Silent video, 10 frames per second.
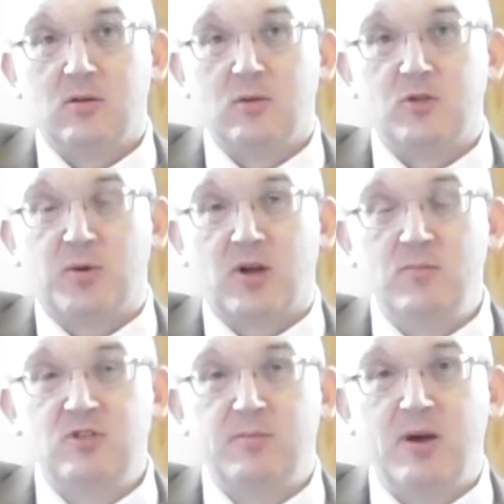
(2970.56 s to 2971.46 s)
which
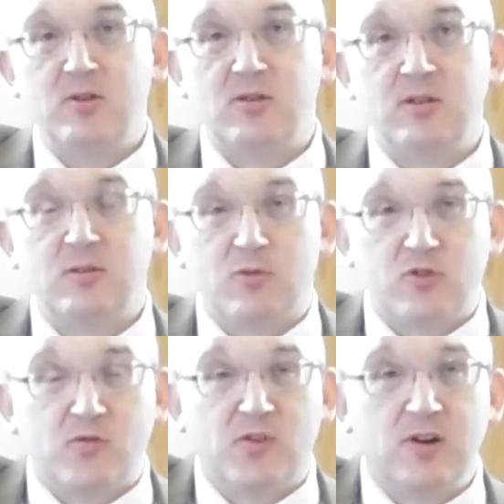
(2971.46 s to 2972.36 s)
becomes a mountain,
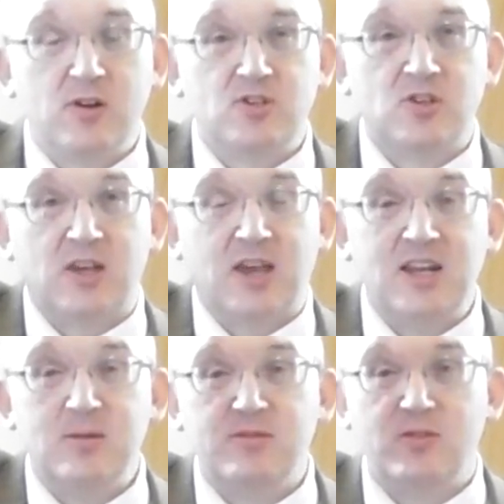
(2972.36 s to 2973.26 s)
which refers to the
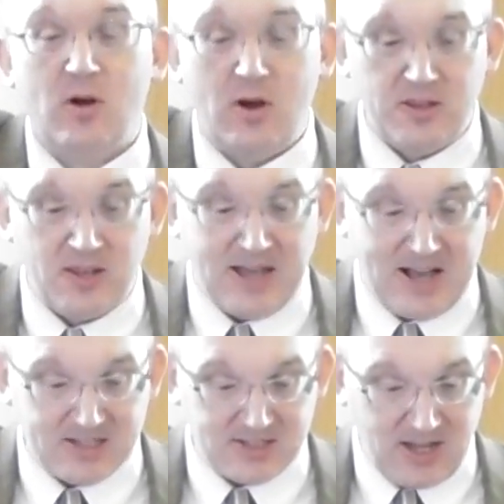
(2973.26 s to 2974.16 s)
kingdom of God in the
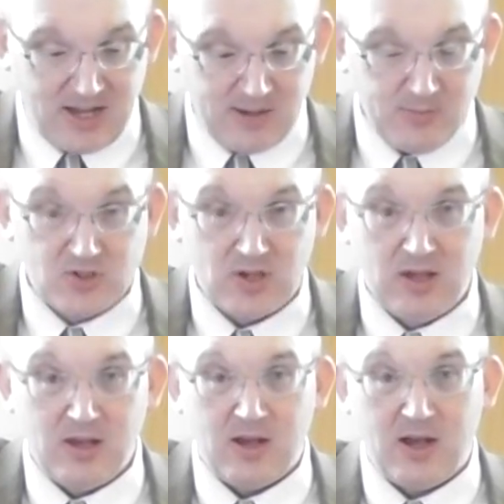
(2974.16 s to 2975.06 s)
last times.
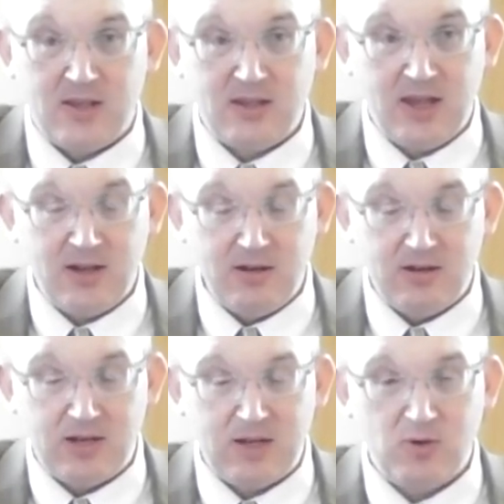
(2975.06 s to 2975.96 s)
And then
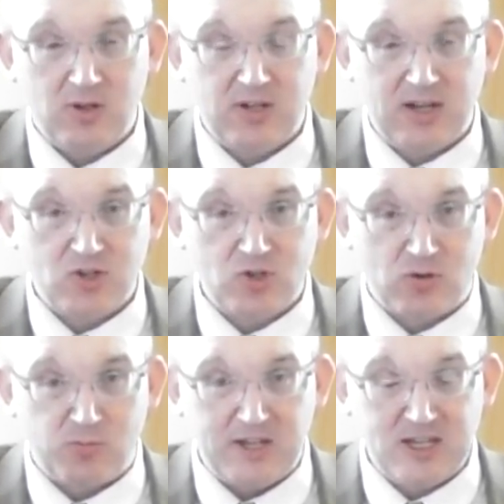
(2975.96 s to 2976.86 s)
Nebuchadnezzar's
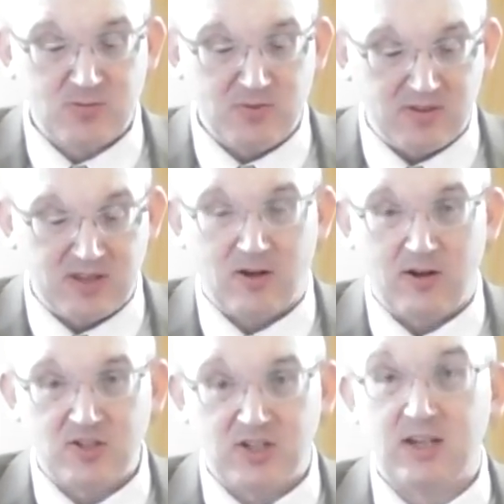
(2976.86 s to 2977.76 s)
replacement
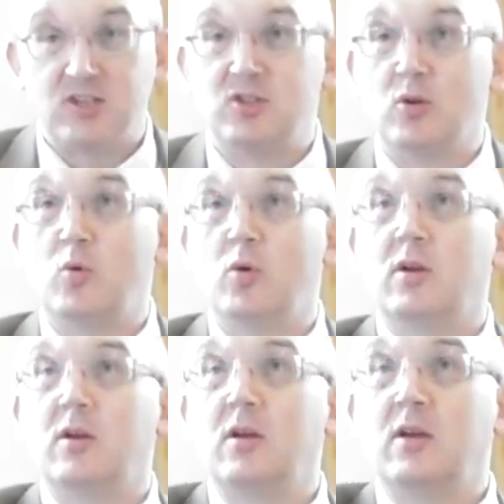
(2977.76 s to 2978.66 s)
theology is,
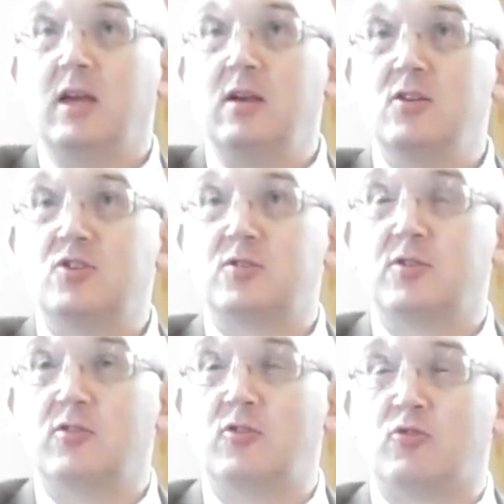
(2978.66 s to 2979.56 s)
no,
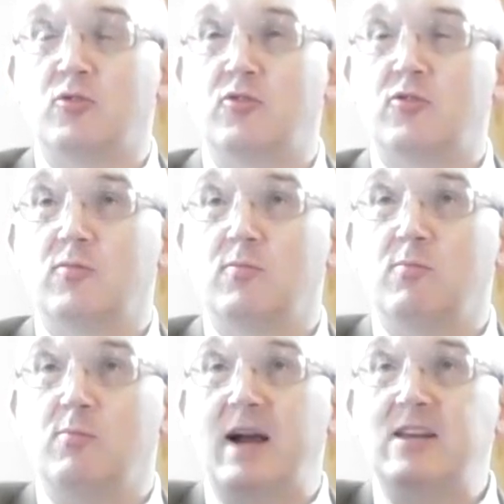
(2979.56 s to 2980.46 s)
here's the truth,
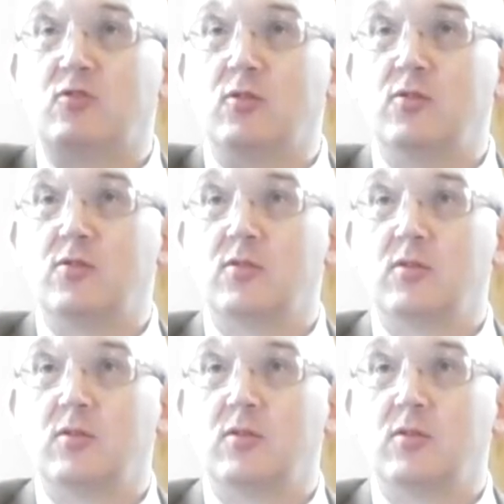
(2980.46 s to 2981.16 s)
my truth,